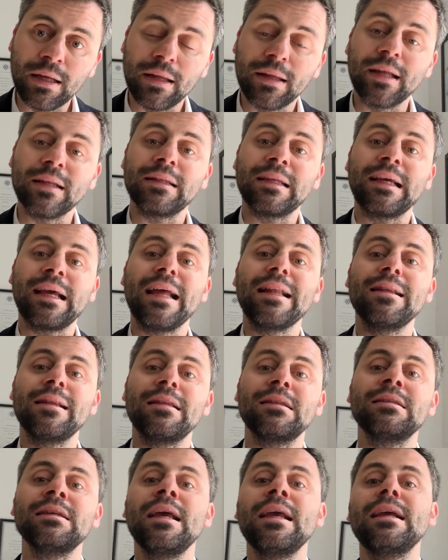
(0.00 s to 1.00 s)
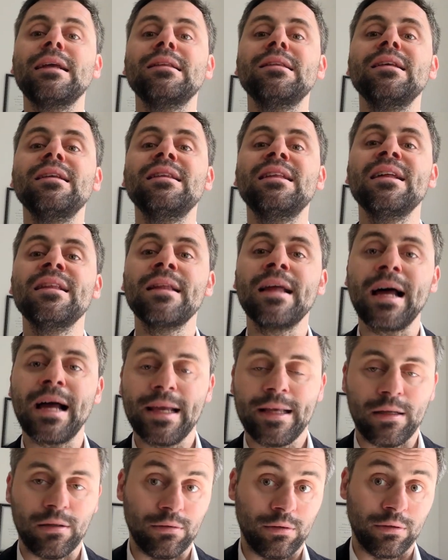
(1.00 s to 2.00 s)
that can take the
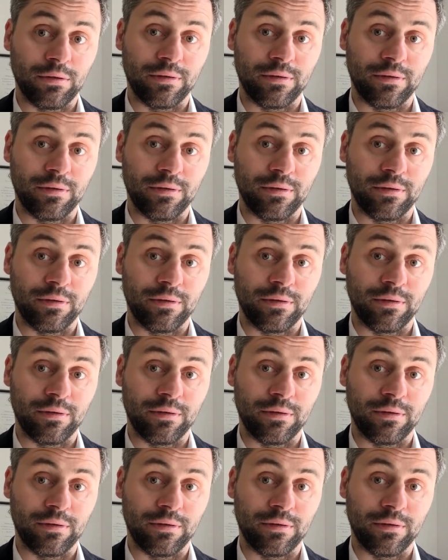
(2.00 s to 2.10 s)
denial or